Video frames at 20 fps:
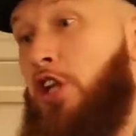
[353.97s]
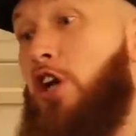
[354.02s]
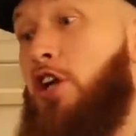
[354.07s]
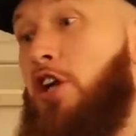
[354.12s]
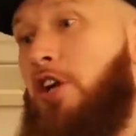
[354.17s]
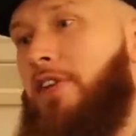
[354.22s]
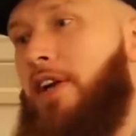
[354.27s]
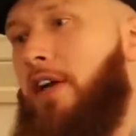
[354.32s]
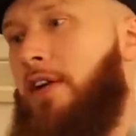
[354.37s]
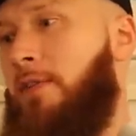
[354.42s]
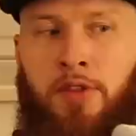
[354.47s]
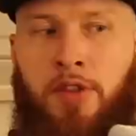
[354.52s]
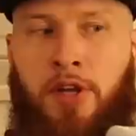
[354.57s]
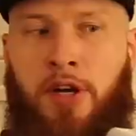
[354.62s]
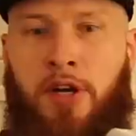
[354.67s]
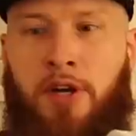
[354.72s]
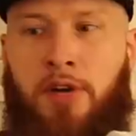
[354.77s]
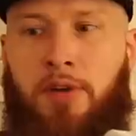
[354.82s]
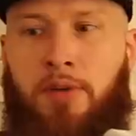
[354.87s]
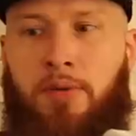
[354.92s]
look of it,
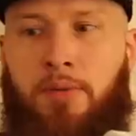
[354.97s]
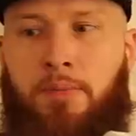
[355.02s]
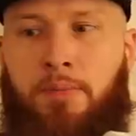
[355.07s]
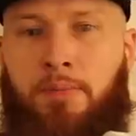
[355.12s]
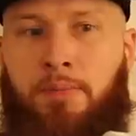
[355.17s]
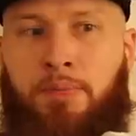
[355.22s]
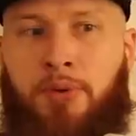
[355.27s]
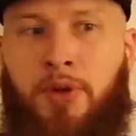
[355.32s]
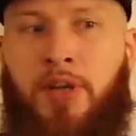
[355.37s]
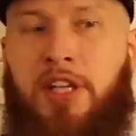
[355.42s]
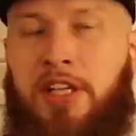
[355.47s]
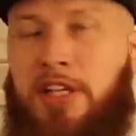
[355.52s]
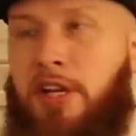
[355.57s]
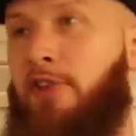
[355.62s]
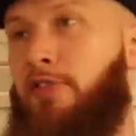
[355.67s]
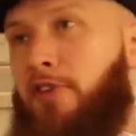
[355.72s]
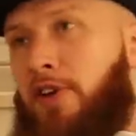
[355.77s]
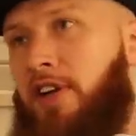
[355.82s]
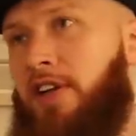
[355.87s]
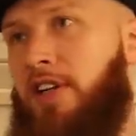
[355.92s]
they're pretty
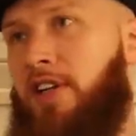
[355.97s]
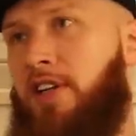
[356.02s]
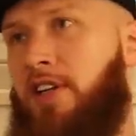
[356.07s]
different.